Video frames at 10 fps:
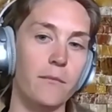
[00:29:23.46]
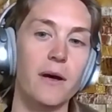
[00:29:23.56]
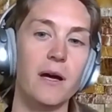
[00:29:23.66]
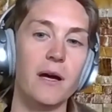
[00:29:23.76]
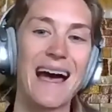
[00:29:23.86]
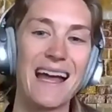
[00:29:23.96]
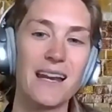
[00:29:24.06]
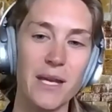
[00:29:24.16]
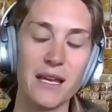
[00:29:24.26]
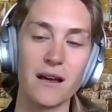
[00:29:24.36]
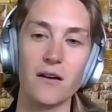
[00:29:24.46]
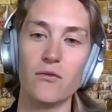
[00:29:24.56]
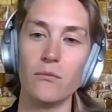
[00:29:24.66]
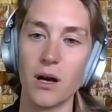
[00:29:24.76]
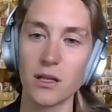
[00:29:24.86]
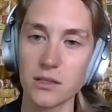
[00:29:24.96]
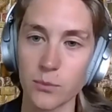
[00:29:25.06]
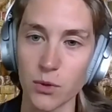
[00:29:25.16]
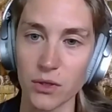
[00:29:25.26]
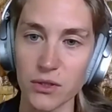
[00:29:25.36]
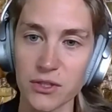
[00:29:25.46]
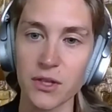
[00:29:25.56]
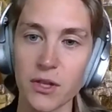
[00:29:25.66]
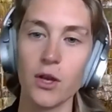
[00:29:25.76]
economy of multiples,